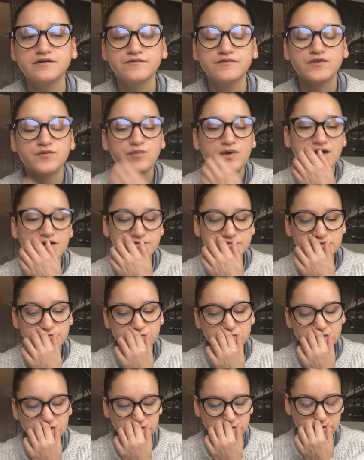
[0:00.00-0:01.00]
the
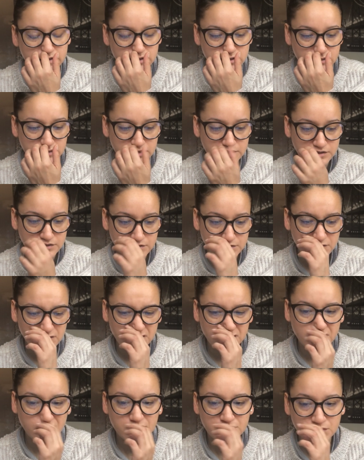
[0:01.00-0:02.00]
possibilities in their
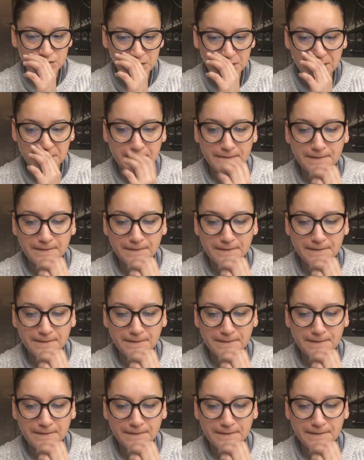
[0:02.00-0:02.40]
future.